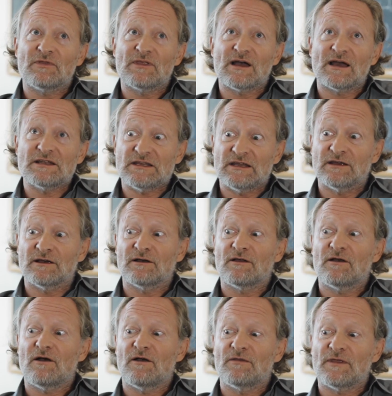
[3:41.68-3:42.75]
with the
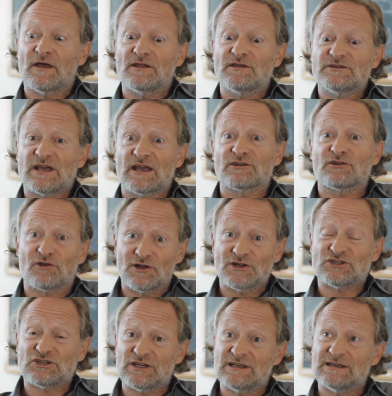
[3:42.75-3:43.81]
idea that
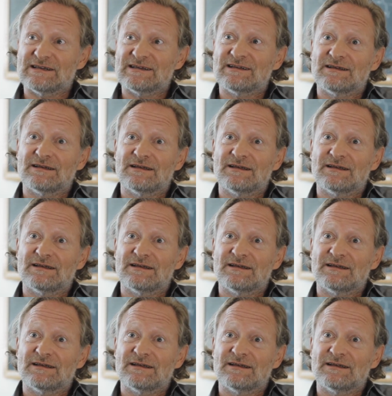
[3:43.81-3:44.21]
technology